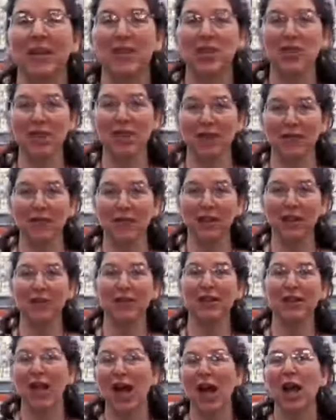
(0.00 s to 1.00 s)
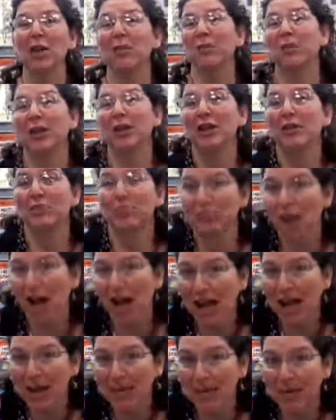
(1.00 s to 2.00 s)
with Sheffield Library's
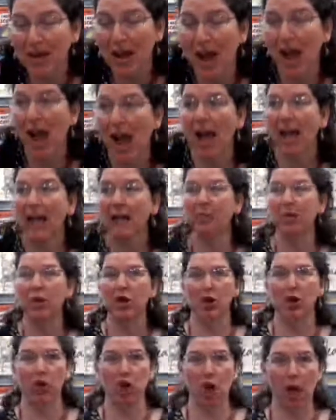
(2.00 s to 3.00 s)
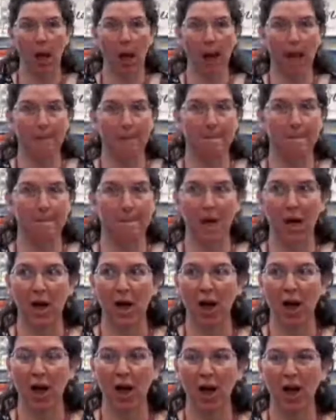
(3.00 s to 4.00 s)
Rhymetime
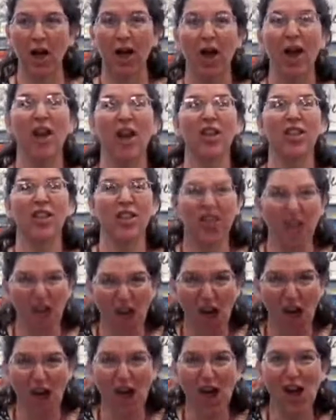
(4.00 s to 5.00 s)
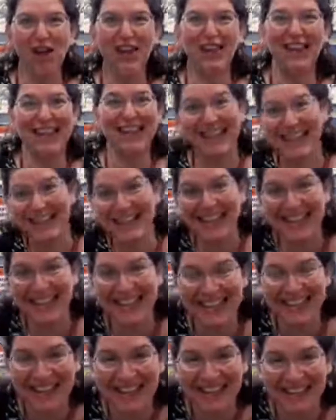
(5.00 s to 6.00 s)
Number
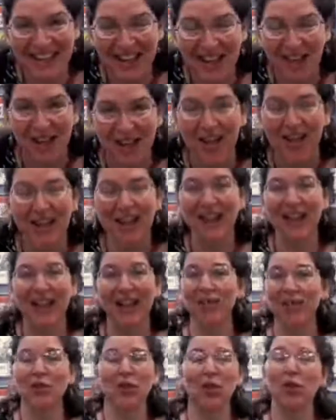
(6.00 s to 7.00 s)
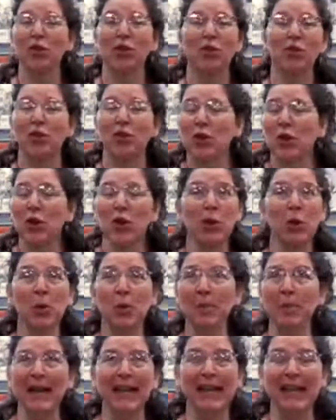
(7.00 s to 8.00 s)
13. That's just
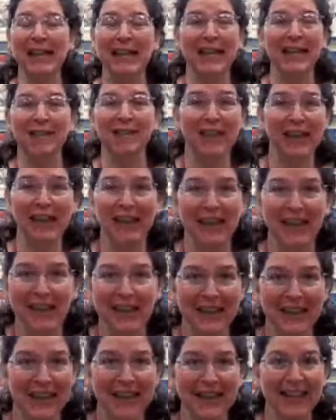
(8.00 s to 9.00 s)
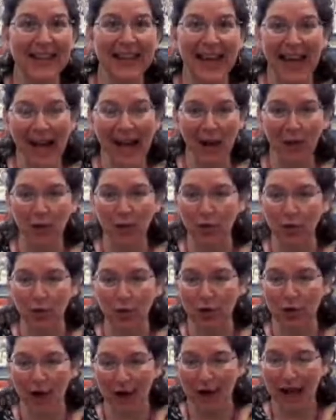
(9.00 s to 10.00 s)
too many fingers to
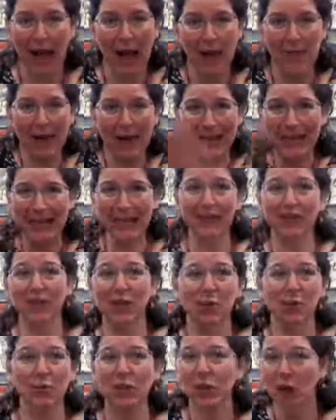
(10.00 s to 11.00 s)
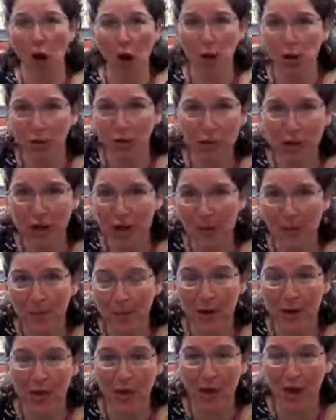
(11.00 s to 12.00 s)
count. How many of you know the
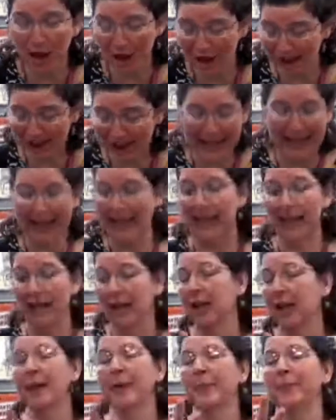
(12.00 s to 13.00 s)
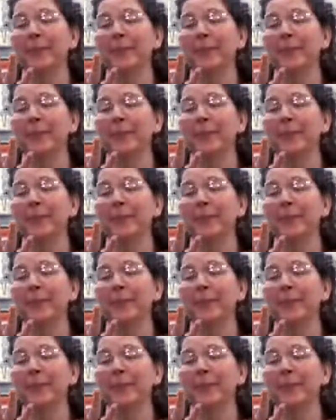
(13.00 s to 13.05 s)
number 13?